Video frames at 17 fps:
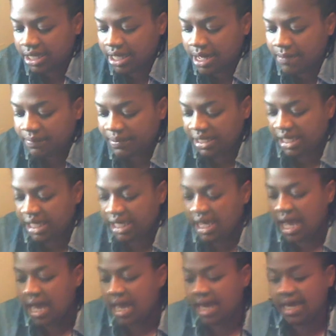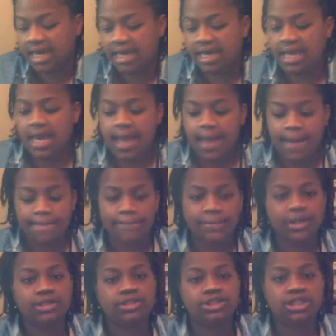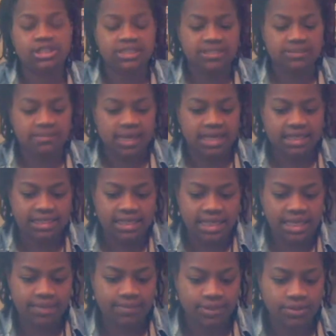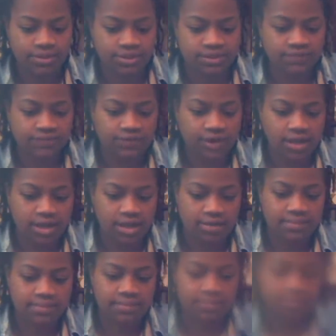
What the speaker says: company I purchased my labels from.